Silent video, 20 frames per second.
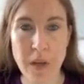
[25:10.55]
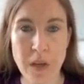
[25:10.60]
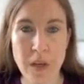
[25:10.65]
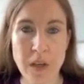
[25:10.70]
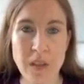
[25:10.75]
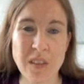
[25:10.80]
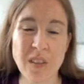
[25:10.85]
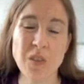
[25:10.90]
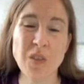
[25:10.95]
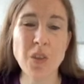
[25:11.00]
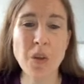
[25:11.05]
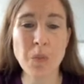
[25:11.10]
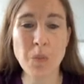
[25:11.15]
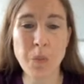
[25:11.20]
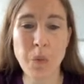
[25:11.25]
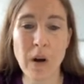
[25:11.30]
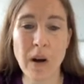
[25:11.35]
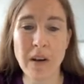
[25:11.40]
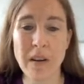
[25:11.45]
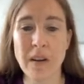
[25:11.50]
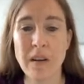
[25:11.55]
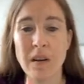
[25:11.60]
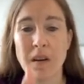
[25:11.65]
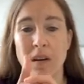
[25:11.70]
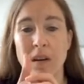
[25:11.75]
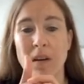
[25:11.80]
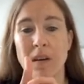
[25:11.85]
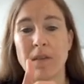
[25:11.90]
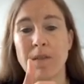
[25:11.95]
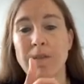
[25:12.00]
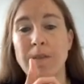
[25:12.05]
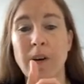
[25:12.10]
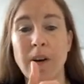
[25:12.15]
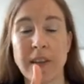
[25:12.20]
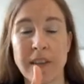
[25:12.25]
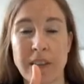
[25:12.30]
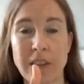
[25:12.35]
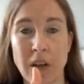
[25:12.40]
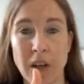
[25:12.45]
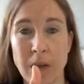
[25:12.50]
So job one, find
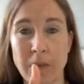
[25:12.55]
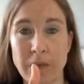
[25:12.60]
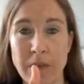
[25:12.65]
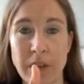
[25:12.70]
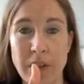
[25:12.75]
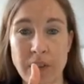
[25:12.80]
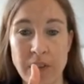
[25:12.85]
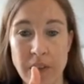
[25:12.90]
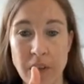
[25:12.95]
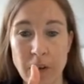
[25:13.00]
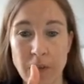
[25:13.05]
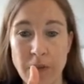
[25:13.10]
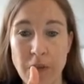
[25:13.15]
time for yourself.